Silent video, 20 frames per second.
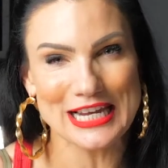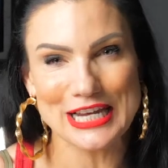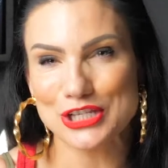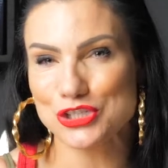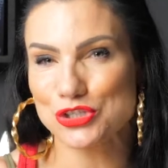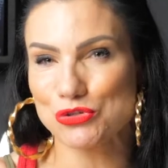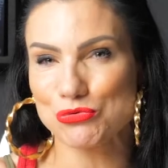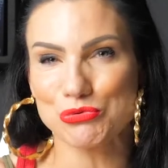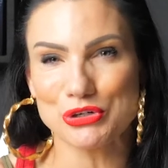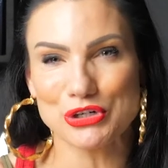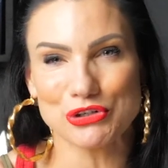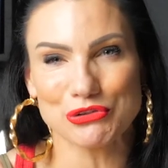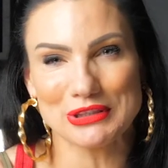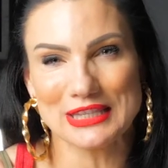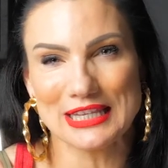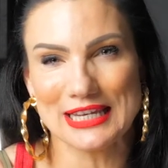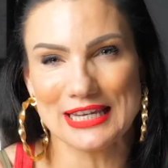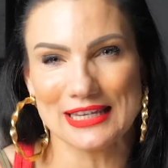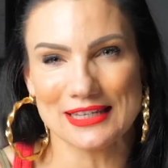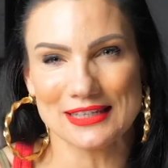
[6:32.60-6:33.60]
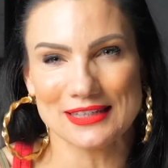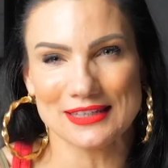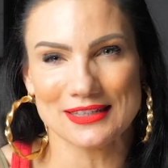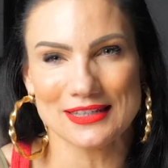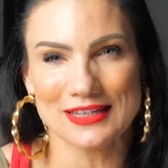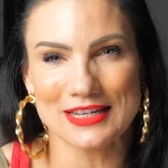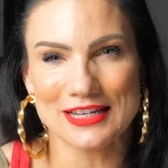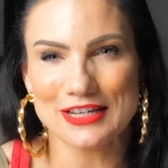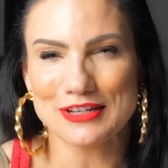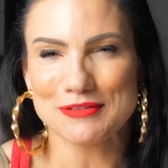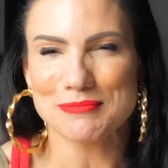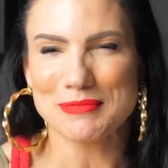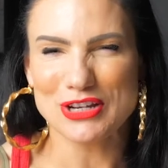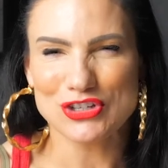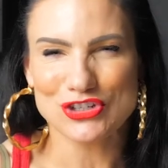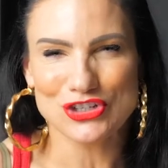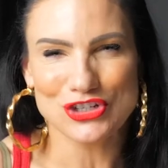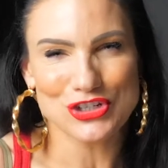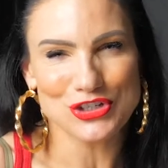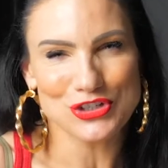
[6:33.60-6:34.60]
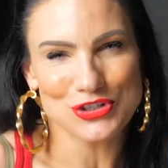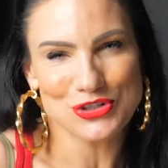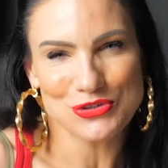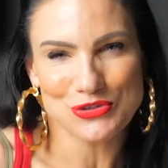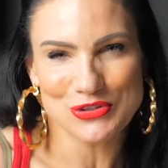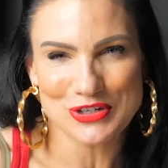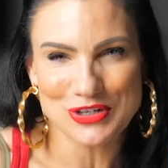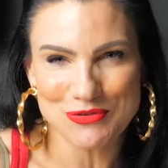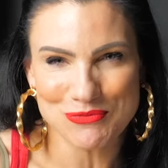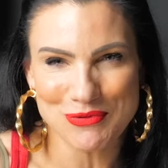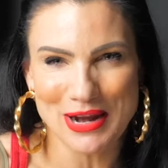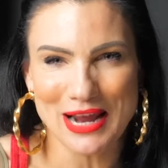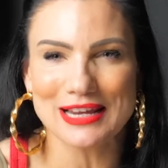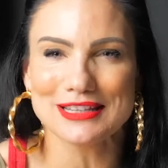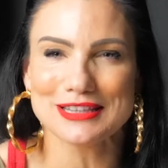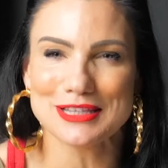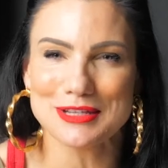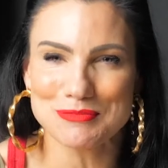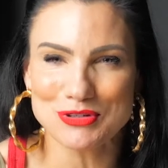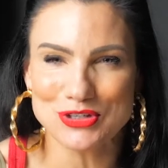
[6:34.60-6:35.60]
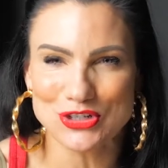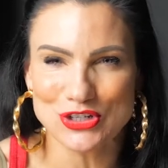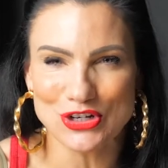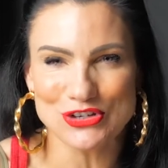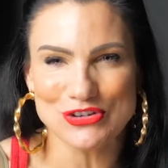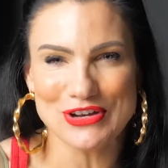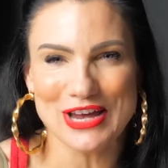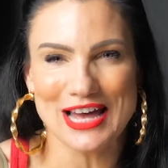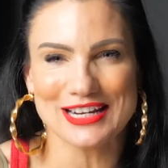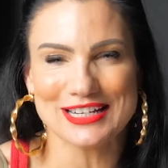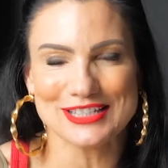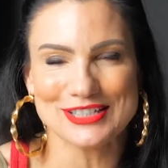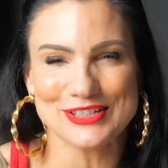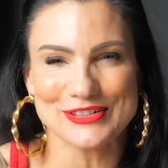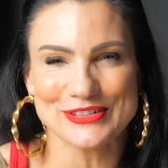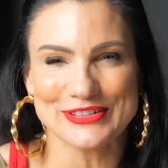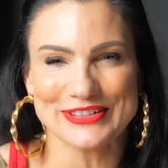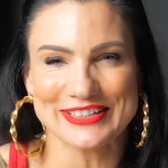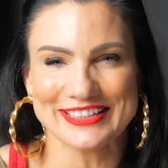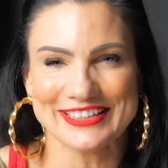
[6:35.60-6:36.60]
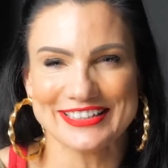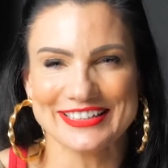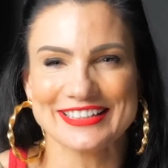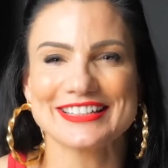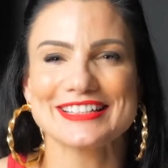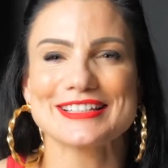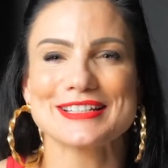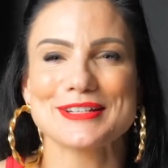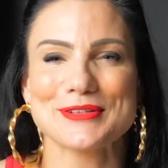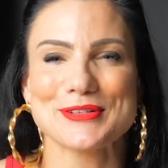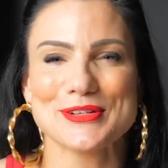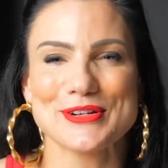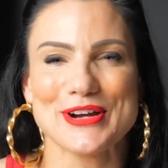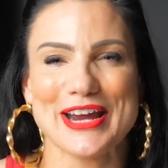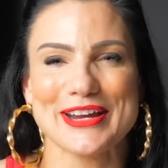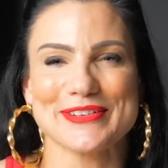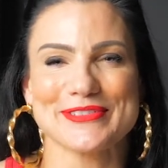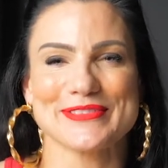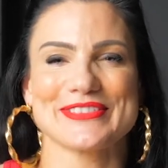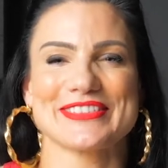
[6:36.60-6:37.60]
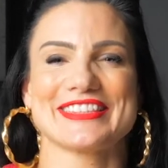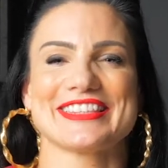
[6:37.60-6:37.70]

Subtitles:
It's a real thing. Make sure you're doing it right, and let me show you how to do it. Subscribe.